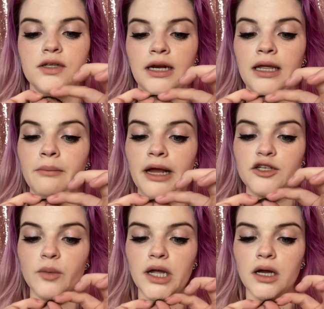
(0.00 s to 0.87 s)
that it can
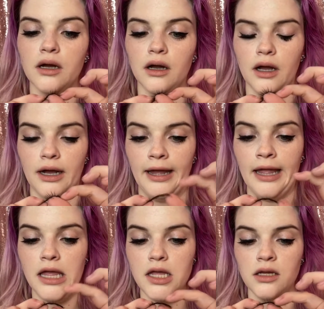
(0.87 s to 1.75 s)
match my
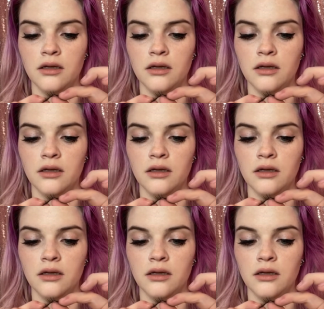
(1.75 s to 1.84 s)
eye.